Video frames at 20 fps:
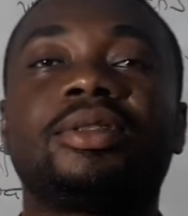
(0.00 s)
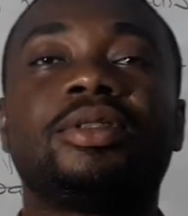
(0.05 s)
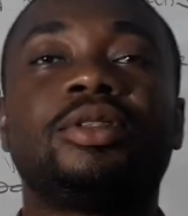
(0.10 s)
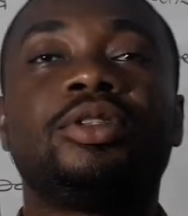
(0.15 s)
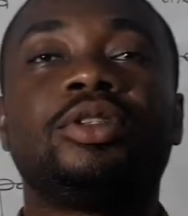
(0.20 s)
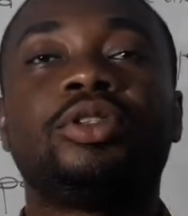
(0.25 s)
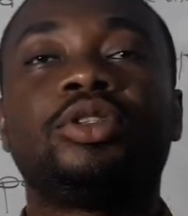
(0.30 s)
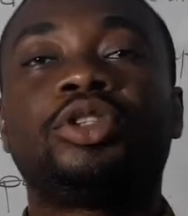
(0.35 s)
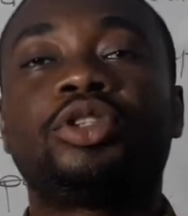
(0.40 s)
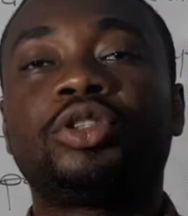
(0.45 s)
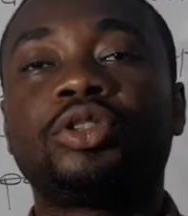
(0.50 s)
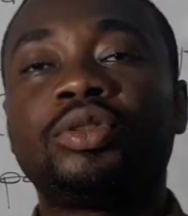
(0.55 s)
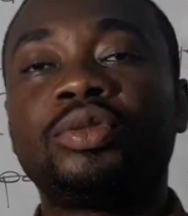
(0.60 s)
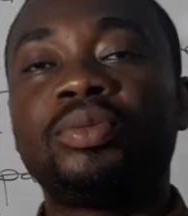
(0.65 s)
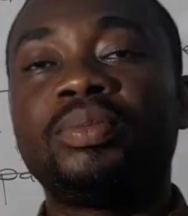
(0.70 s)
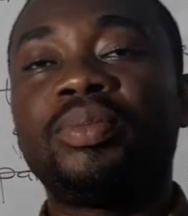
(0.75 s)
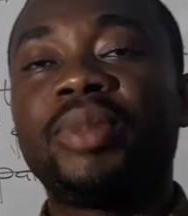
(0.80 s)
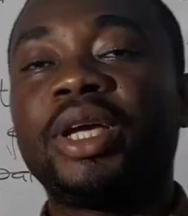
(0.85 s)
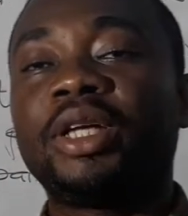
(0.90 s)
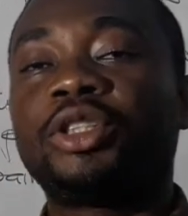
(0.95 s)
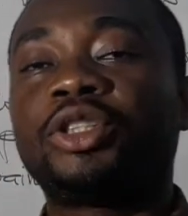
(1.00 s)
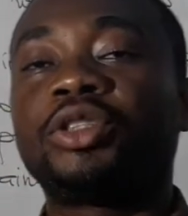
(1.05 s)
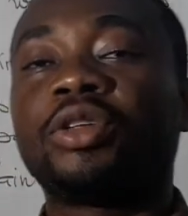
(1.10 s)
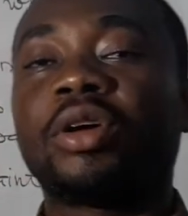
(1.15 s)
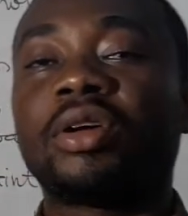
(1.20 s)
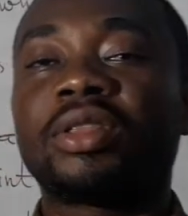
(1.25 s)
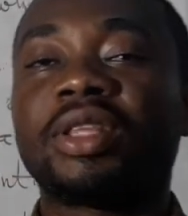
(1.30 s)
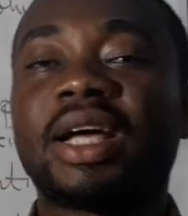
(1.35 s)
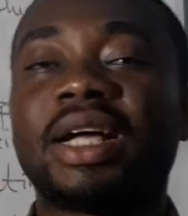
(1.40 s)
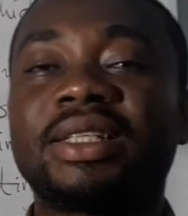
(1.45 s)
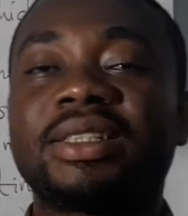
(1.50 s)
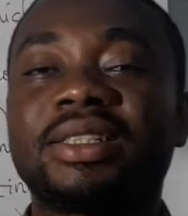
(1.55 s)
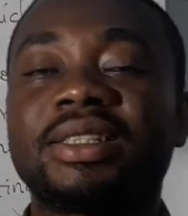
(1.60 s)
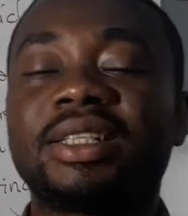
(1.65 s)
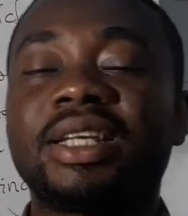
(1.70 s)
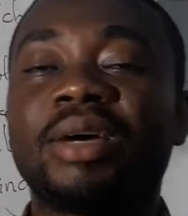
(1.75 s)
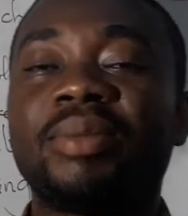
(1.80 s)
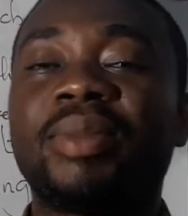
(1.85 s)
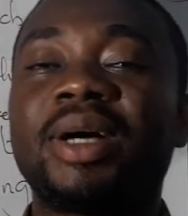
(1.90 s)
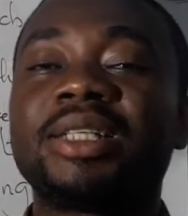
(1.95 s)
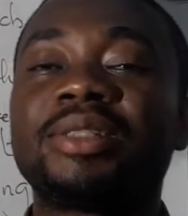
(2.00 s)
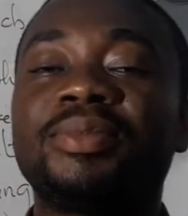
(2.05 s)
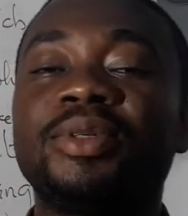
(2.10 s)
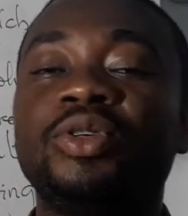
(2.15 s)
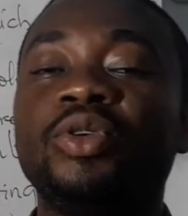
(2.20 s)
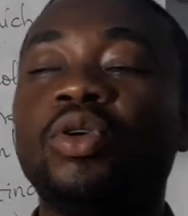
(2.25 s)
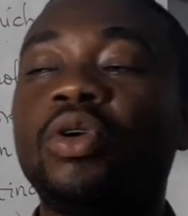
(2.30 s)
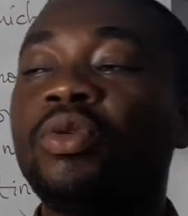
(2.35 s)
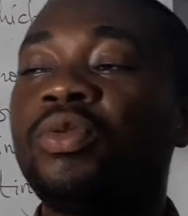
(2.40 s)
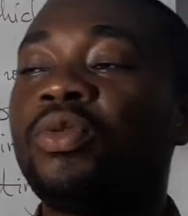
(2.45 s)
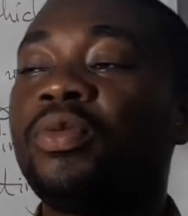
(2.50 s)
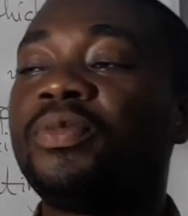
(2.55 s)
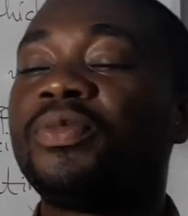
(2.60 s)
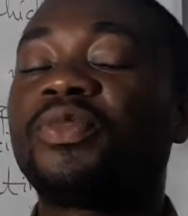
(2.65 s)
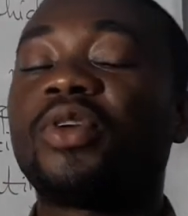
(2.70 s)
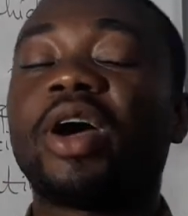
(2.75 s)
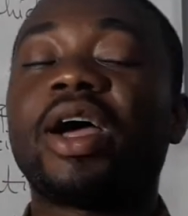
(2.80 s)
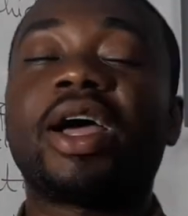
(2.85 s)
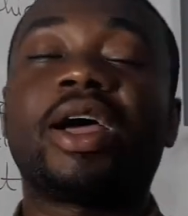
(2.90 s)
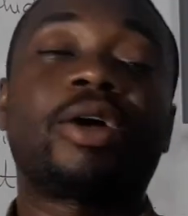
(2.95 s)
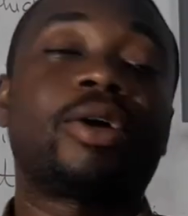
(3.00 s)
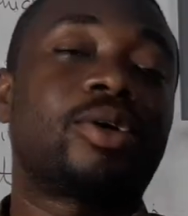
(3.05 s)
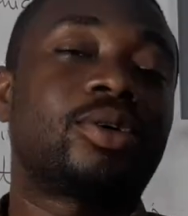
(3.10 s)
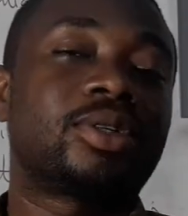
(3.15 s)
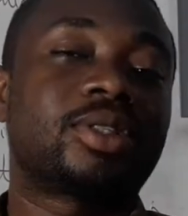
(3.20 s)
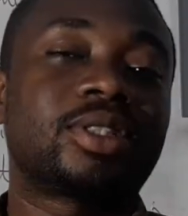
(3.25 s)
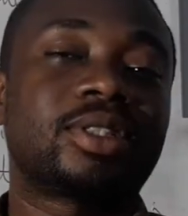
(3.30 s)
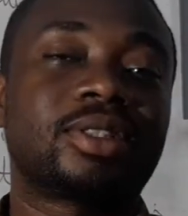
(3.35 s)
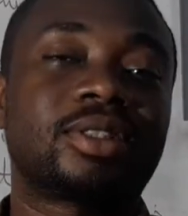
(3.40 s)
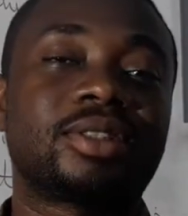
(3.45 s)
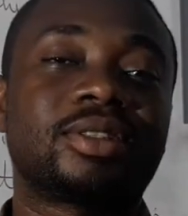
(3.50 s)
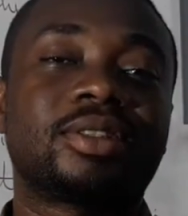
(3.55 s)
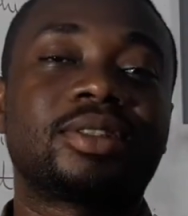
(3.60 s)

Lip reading: you should make sure that there must be no room for errors,